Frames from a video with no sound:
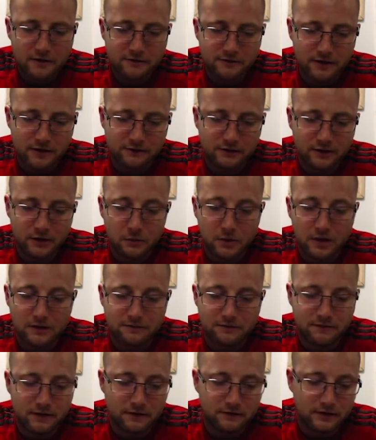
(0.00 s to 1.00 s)
50. We have
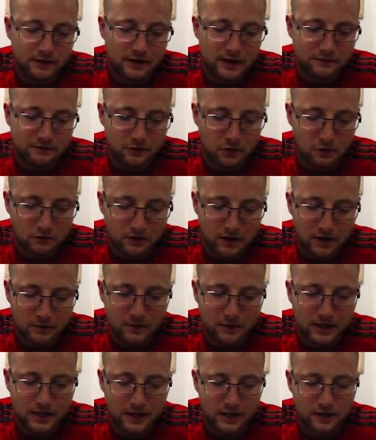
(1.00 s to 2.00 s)
50 left over, and
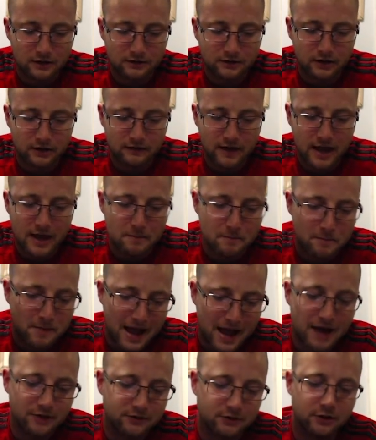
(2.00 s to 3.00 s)
we get ourselves a
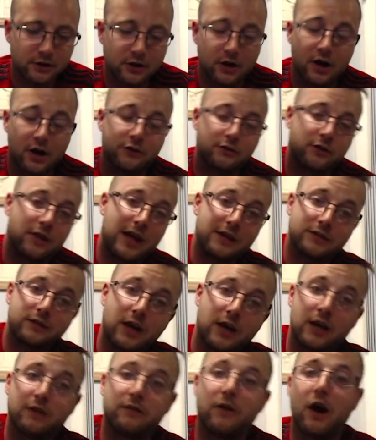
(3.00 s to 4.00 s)
MasterCard. So that's
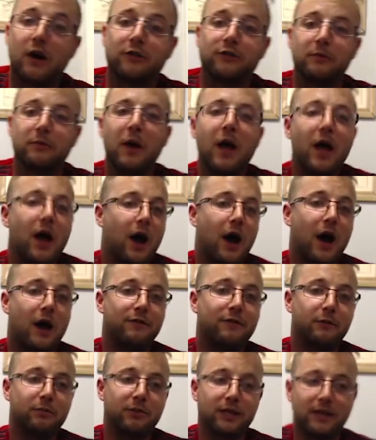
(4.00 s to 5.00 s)
kind of awesome. Uh,
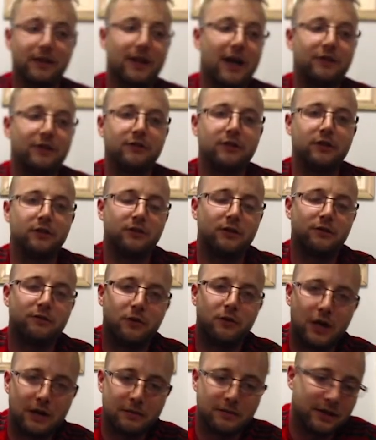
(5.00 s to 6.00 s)
if you played last season, if
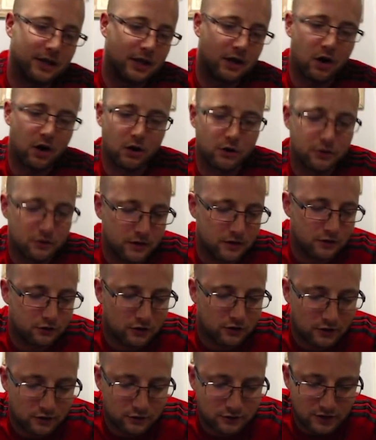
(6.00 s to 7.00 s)
you're able to get all three of the
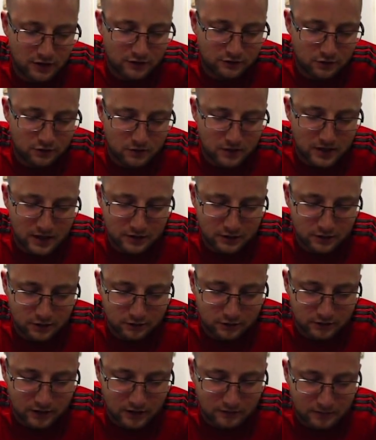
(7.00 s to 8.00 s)
treasure chests, you get
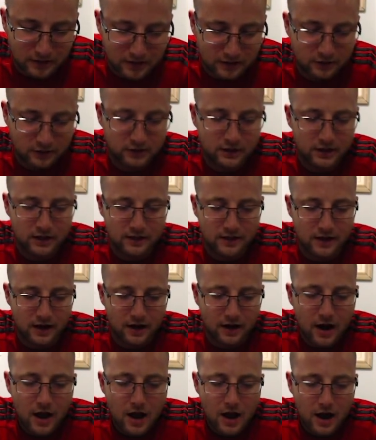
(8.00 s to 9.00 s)
yourself Pellegrini
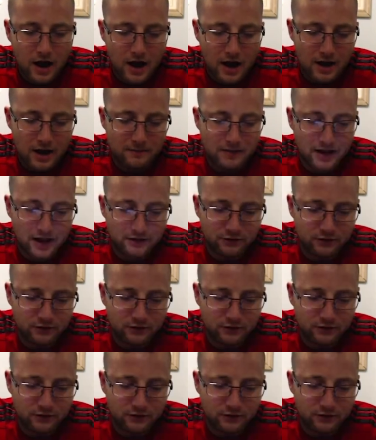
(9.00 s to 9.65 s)
there um, as